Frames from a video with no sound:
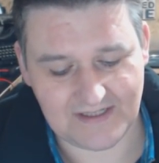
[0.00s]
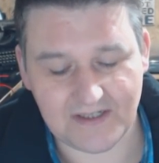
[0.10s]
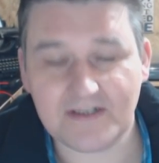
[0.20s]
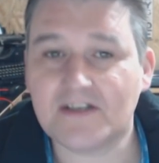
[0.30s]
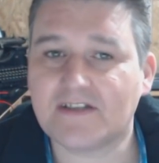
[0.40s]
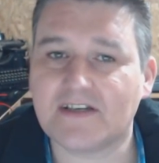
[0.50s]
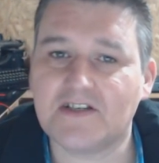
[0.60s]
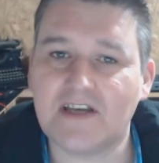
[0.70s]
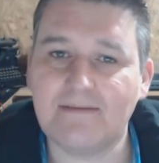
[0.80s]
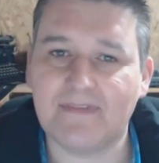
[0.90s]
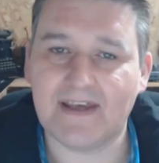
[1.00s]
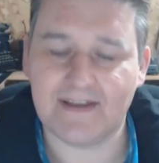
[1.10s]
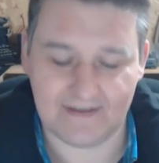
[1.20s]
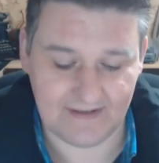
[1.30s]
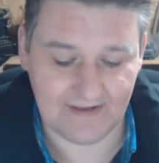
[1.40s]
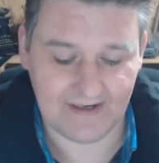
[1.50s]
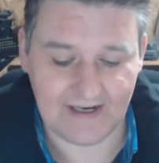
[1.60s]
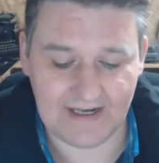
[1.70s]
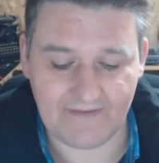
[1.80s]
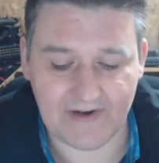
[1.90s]
It's just a shame that
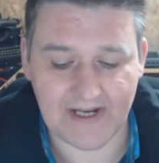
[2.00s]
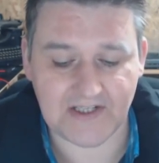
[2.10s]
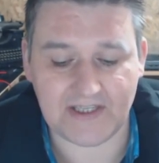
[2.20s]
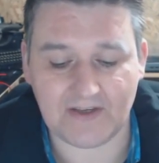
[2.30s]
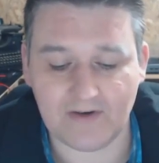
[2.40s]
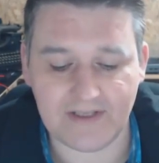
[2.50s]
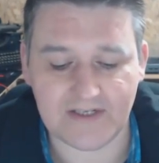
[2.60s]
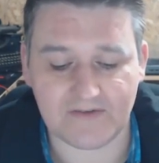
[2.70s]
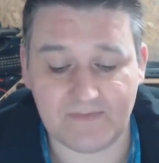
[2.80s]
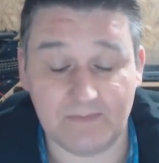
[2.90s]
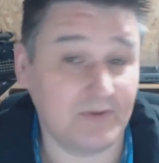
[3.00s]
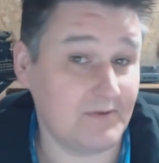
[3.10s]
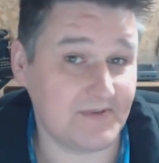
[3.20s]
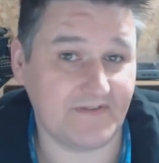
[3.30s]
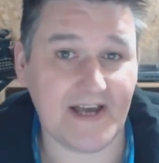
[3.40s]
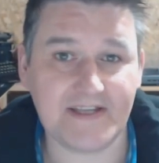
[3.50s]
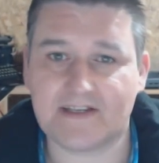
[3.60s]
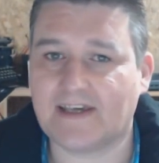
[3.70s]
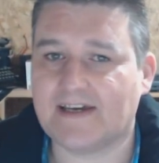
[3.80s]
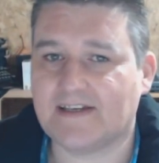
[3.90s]
I never actually got these from the Plumes of
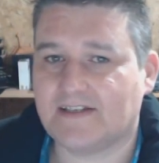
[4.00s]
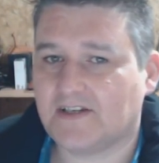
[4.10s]
Hazard guys.